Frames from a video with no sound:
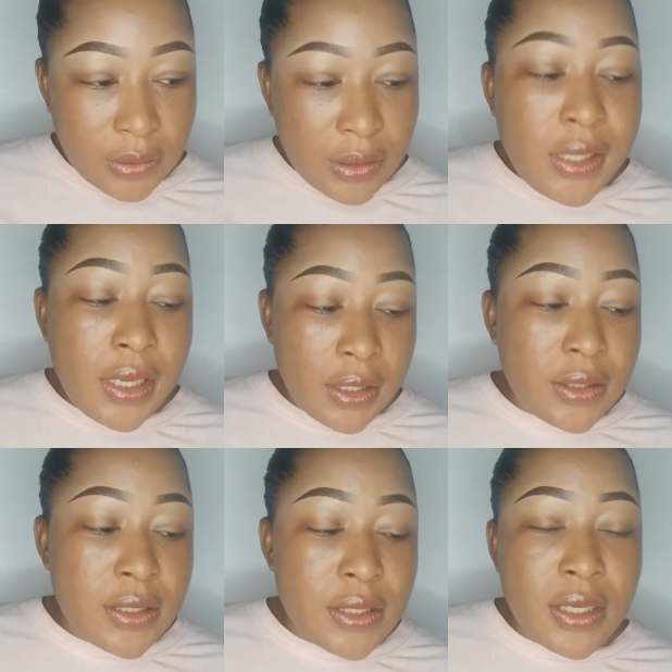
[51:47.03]

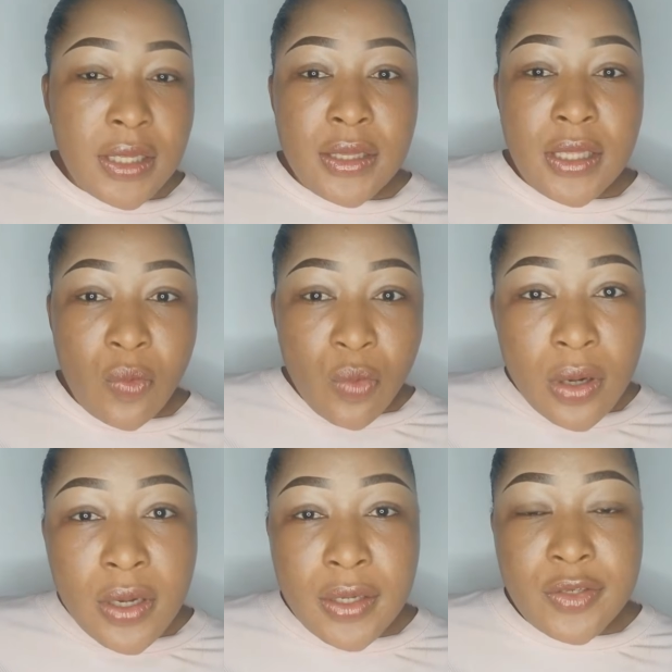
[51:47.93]
Yet their
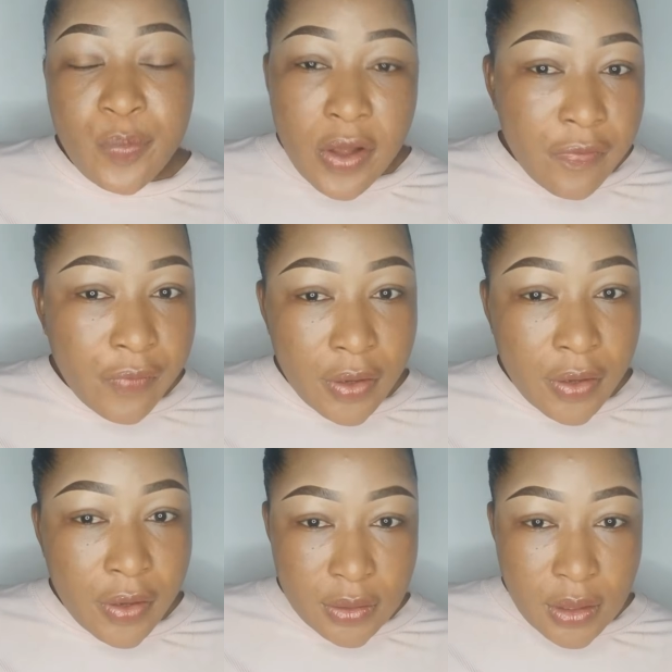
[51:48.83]
work is perfect.
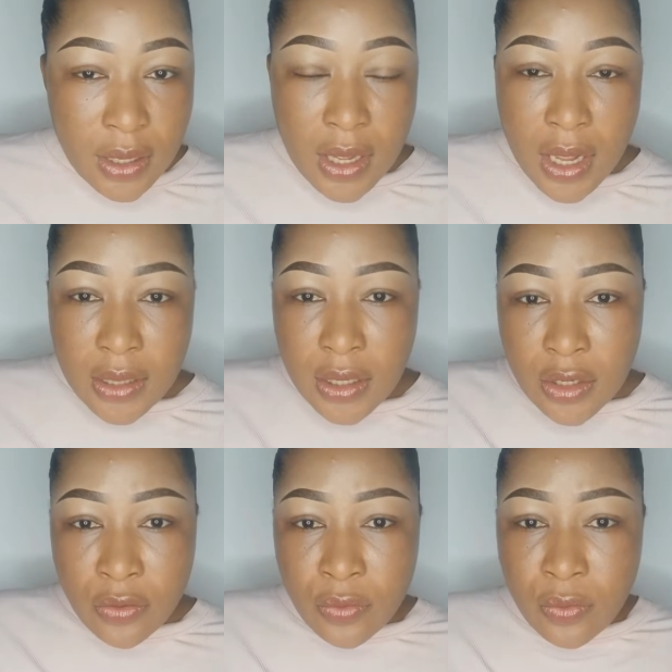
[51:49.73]
And then
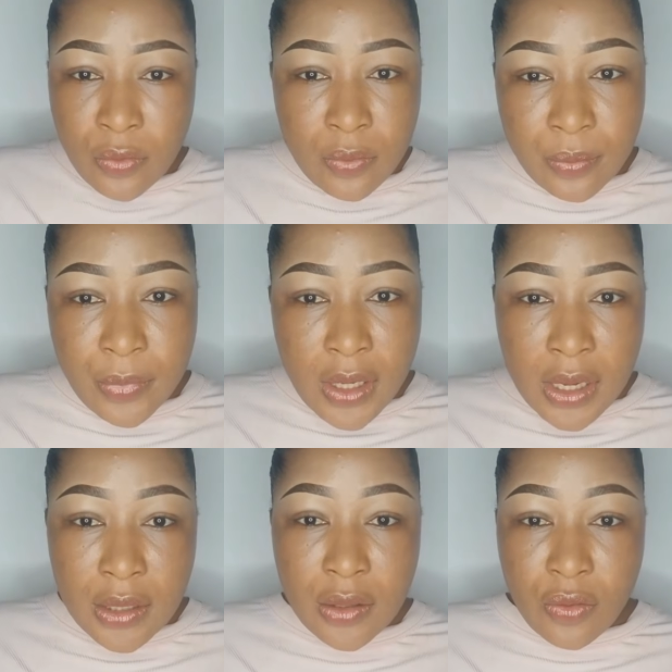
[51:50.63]
you be
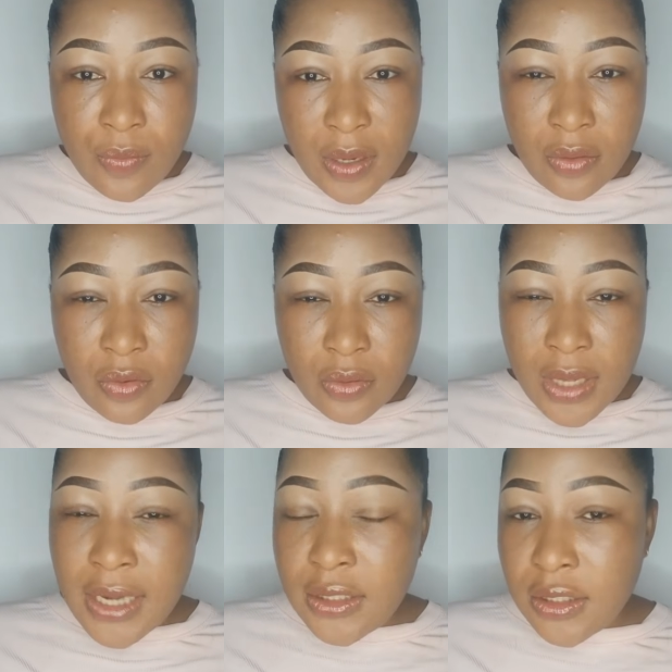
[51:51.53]
like, oh my God,
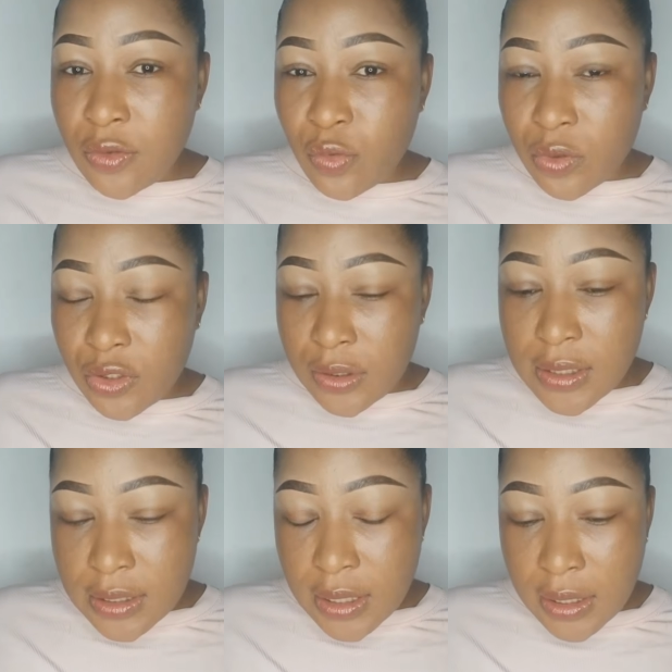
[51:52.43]
I did what she
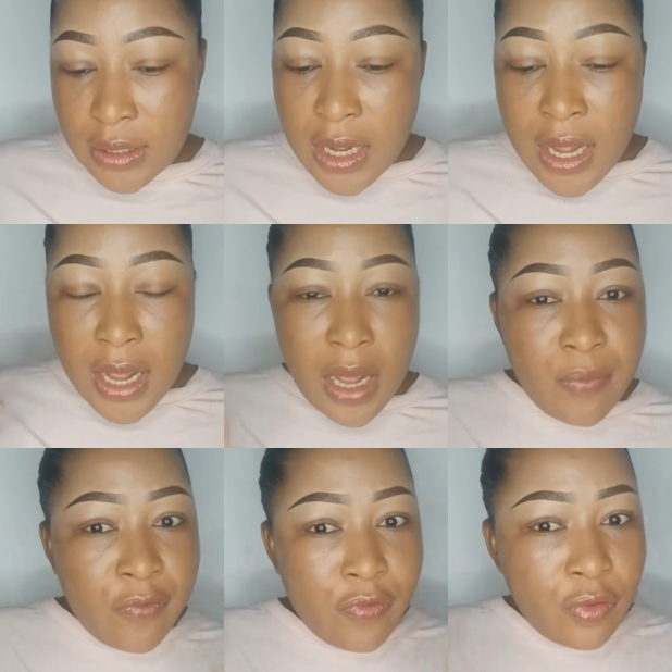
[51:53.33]
said.
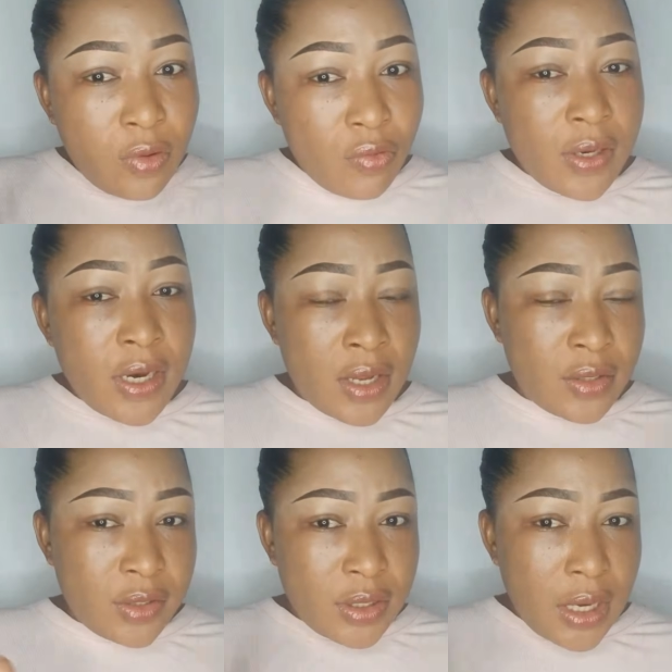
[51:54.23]
I'm following her
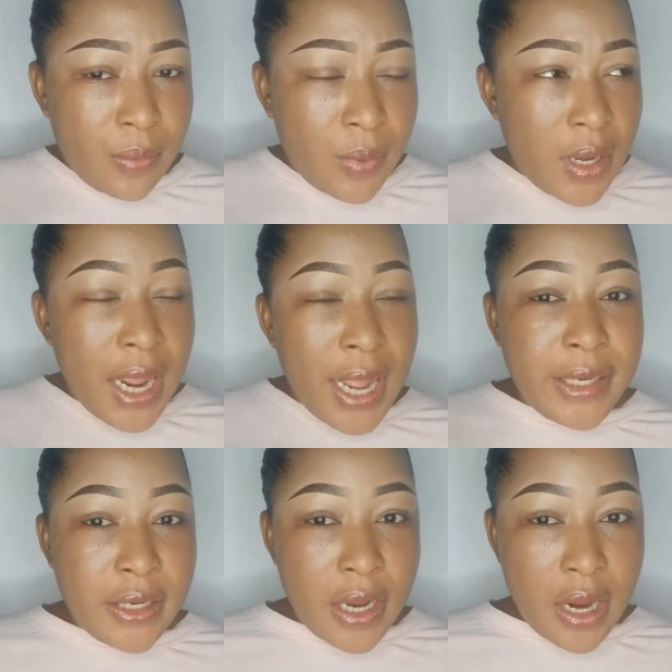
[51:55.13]
step. I
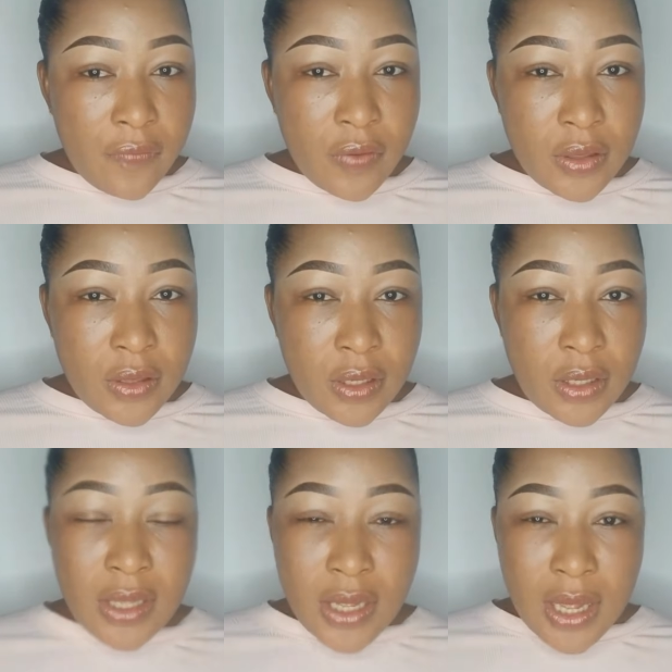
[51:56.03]
did
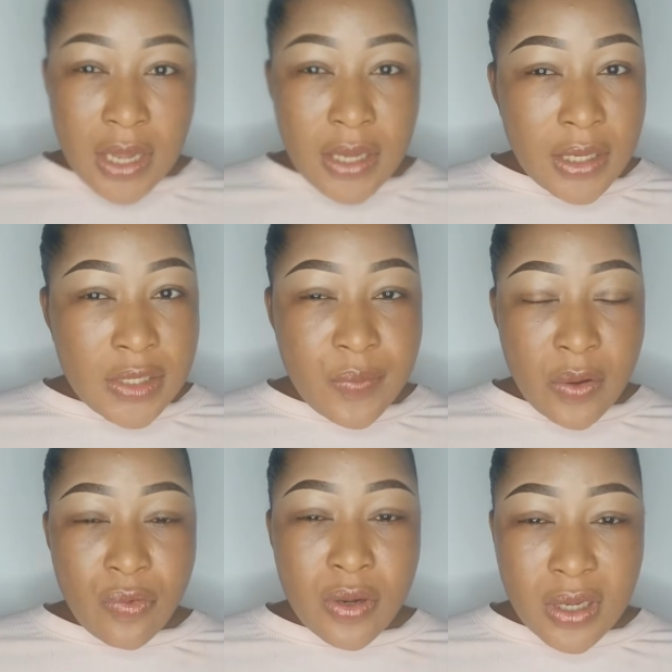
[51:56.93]
everything. And yet my
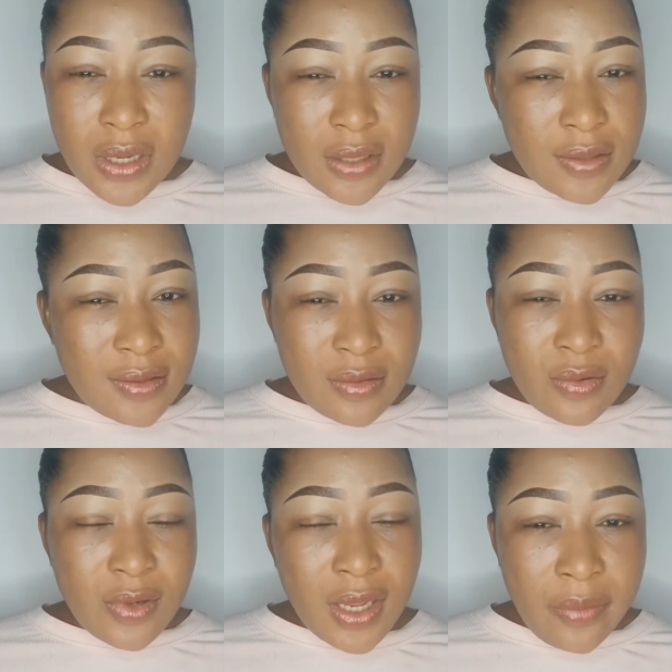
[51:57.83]
work is
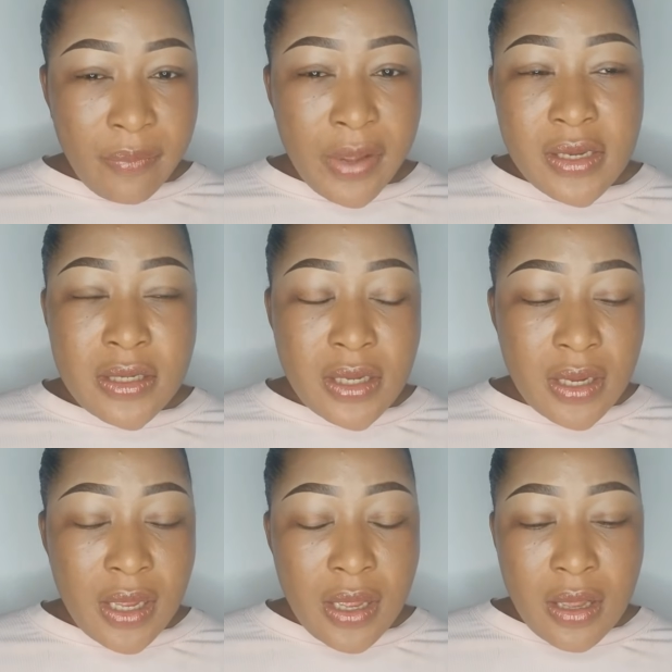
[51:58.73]
looking messy.